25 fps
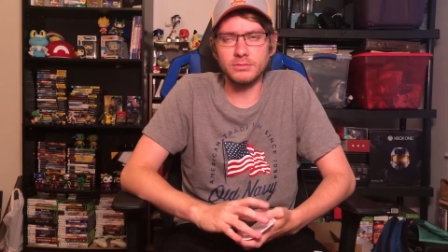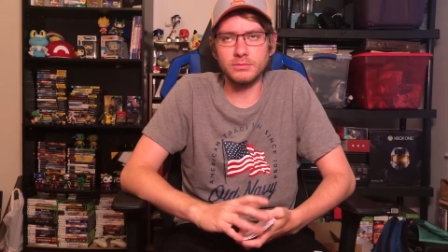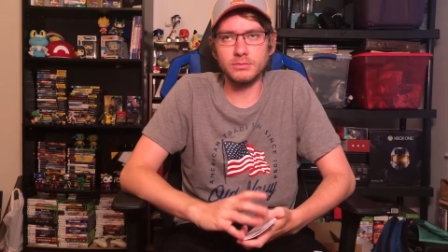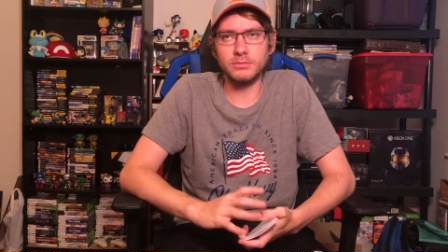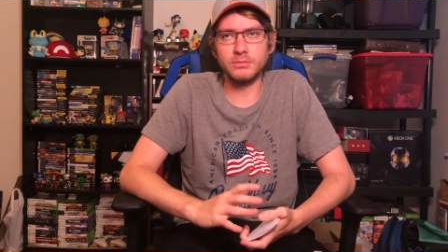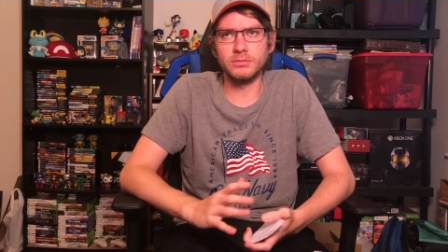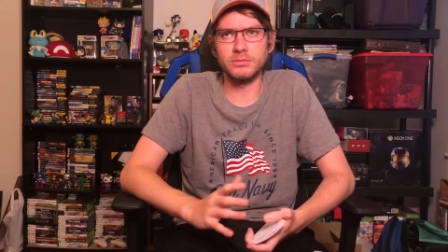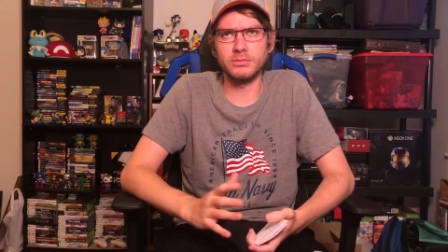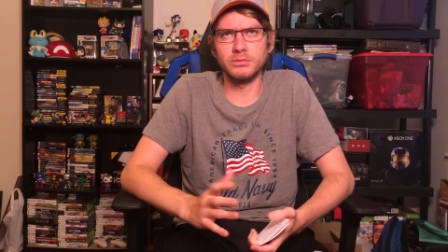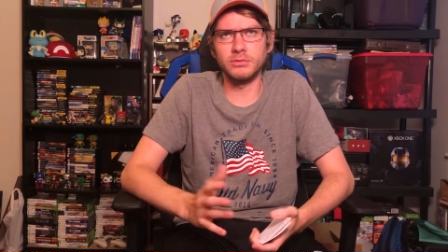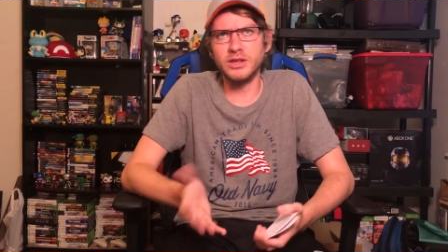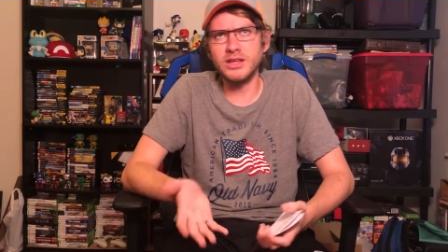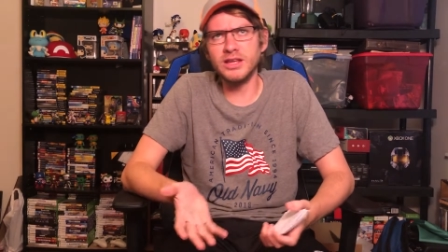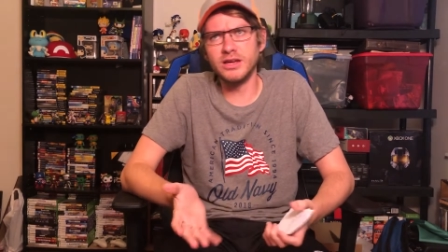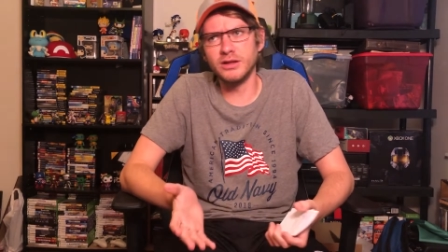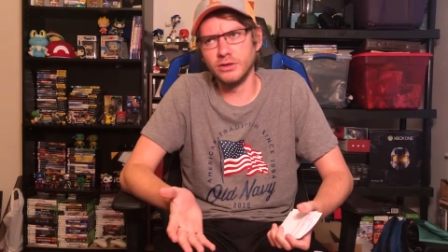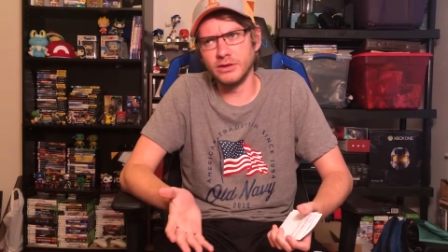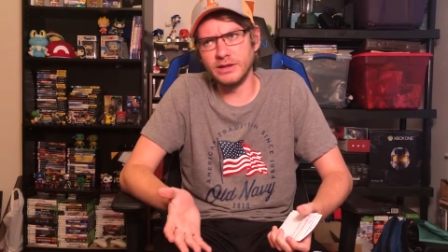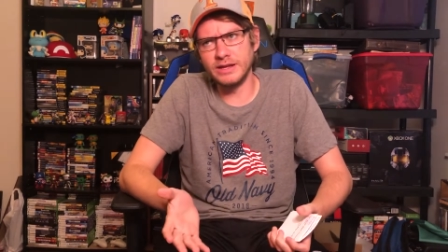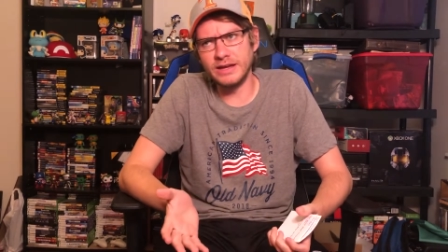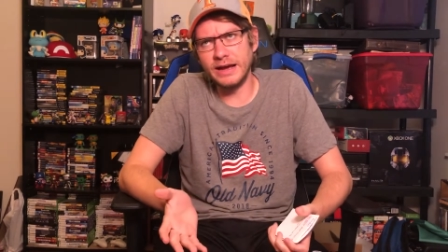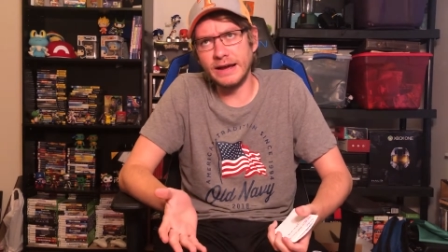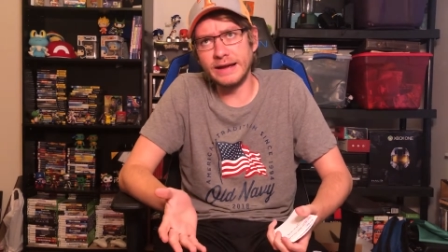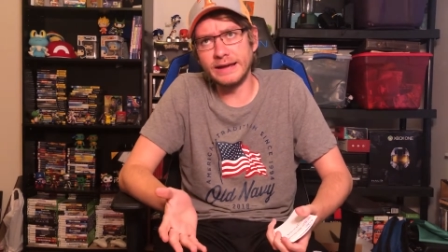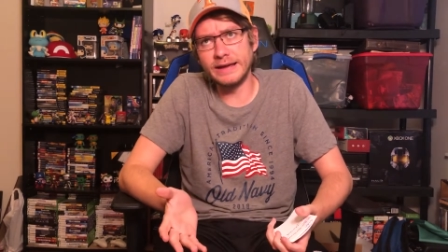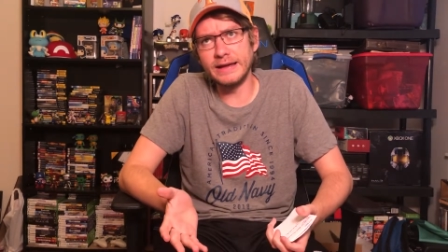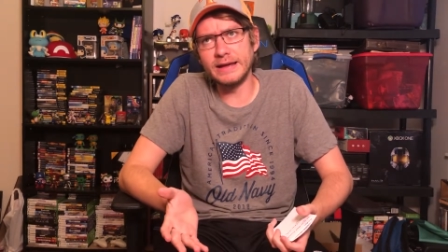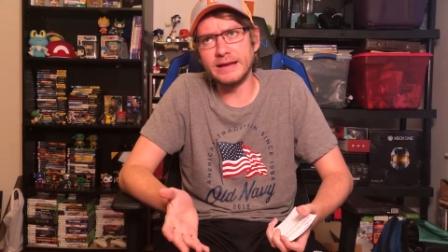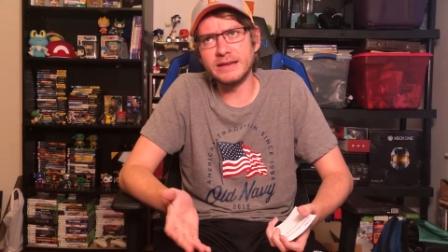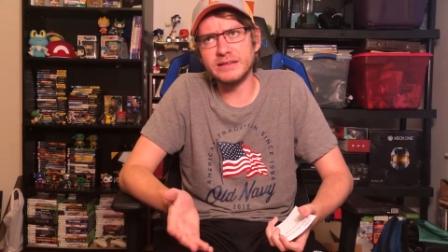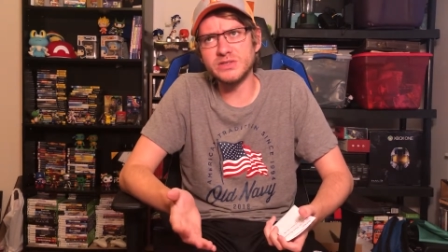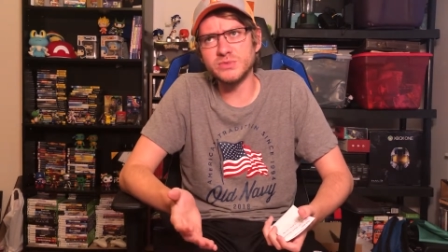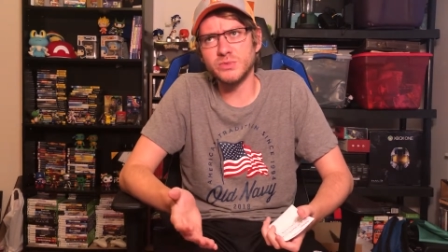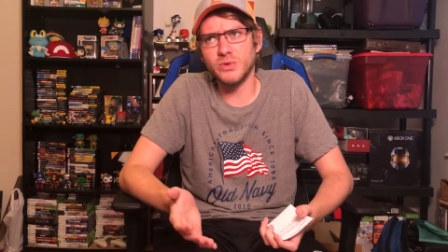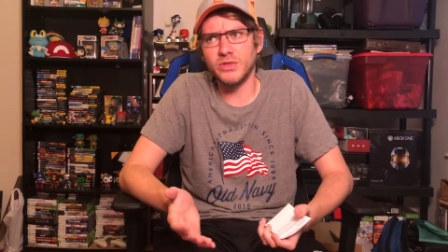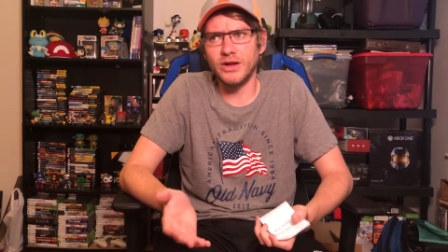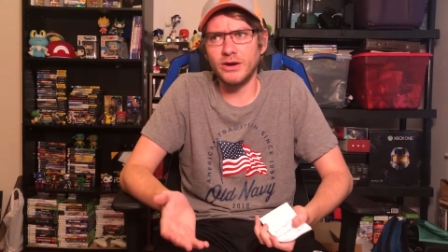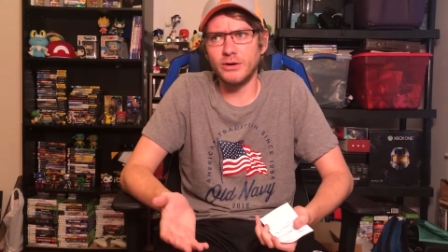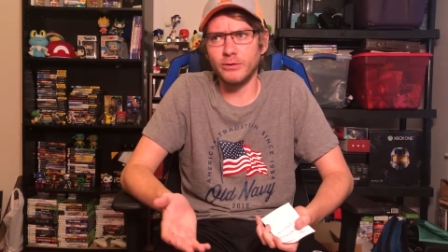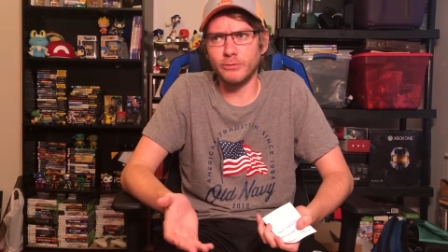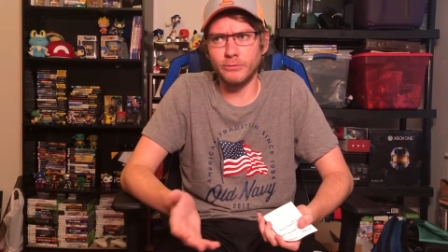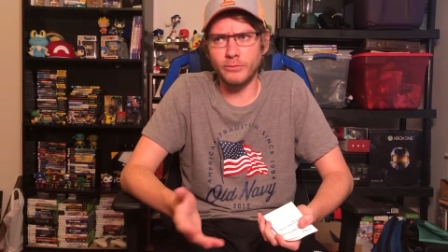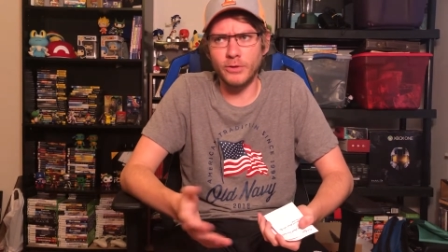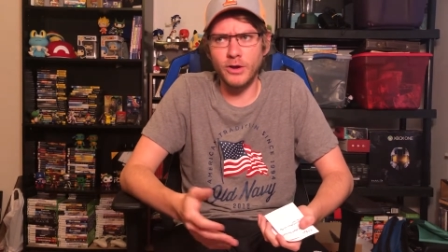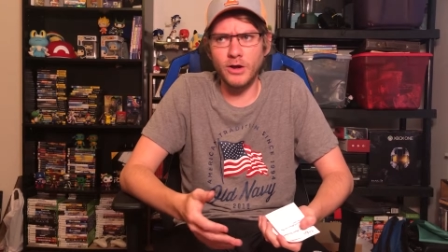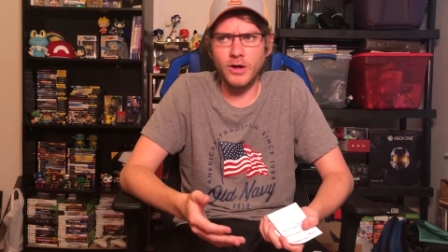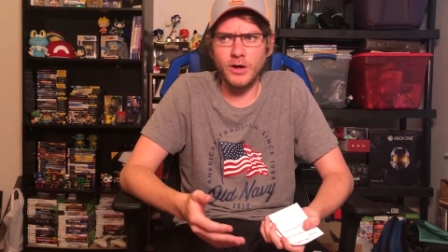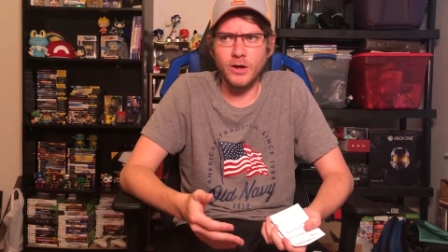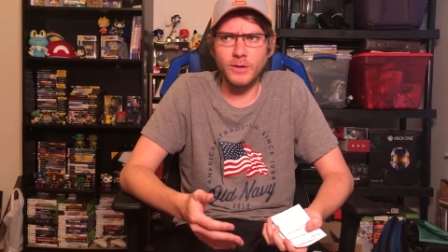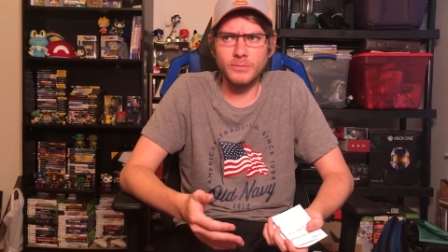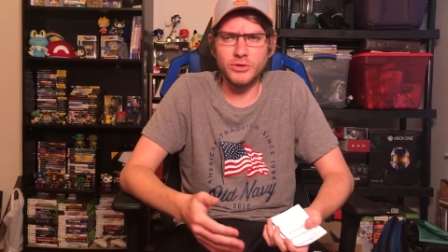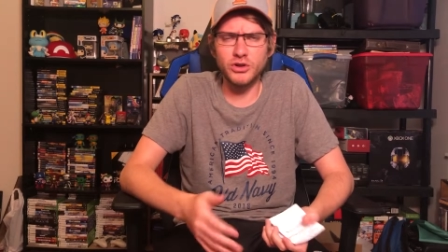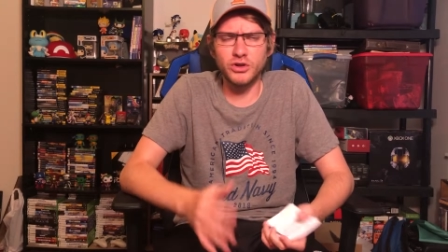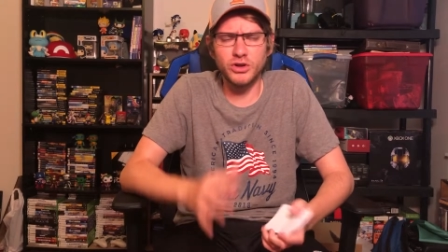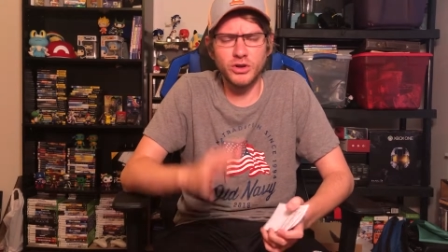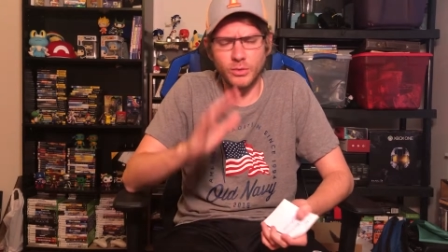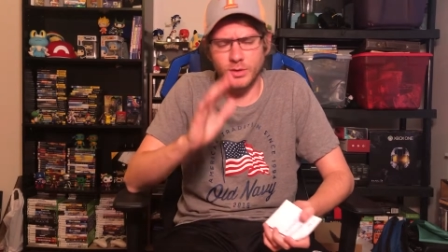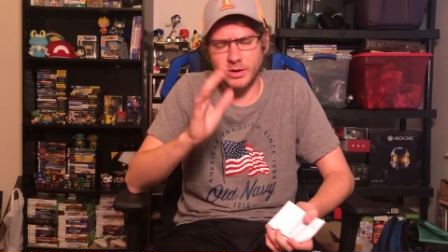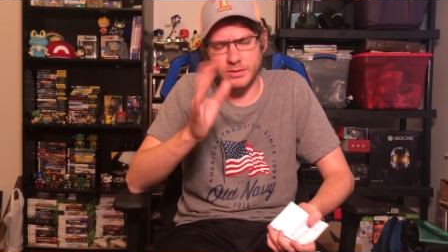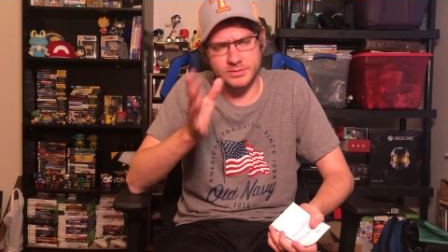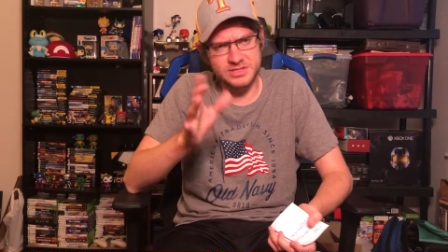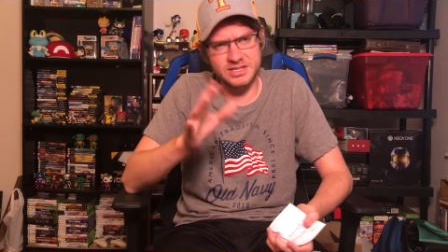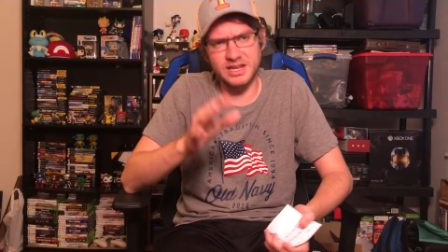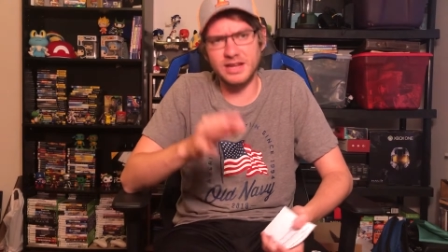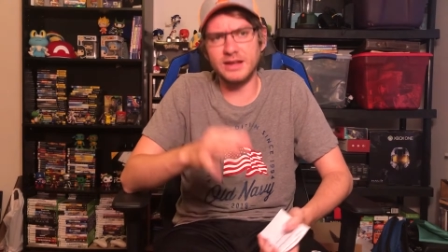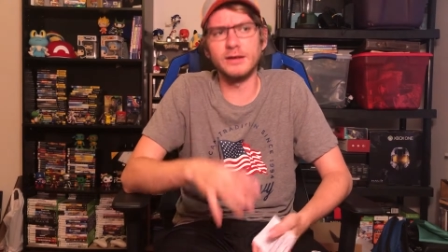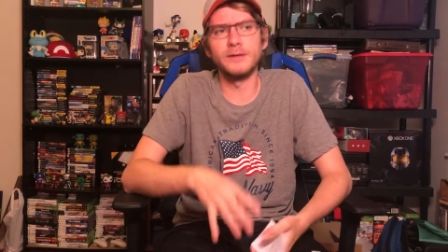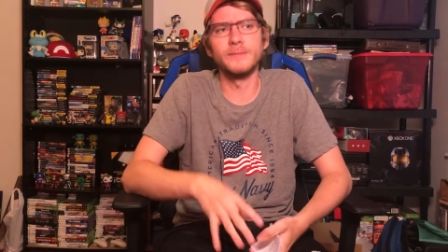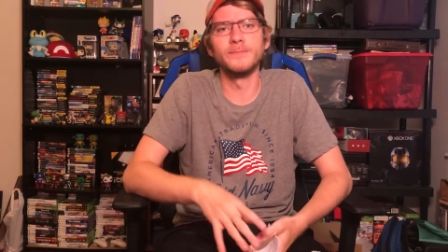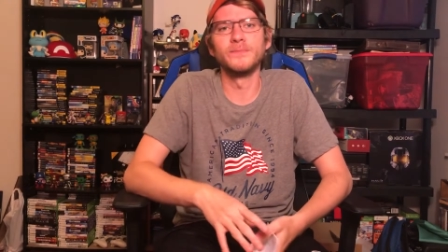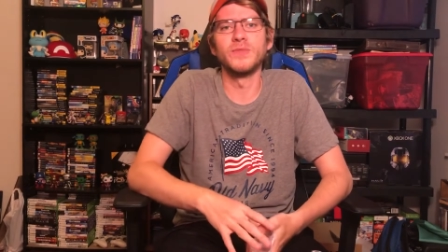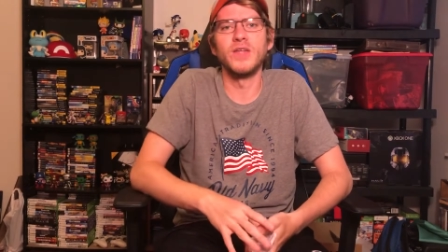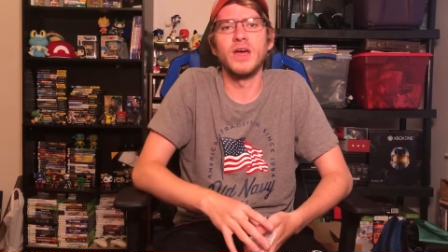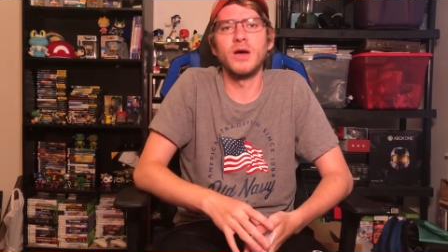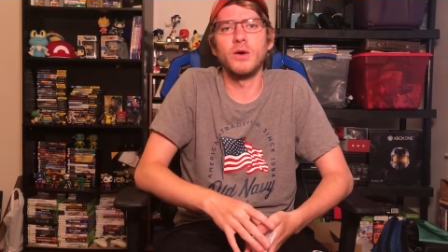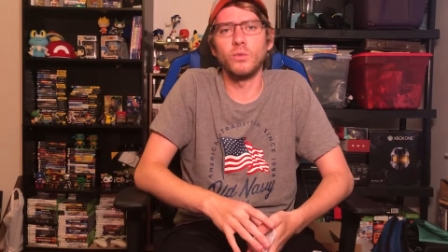legally I guess, without ROM, you know what I'm saying,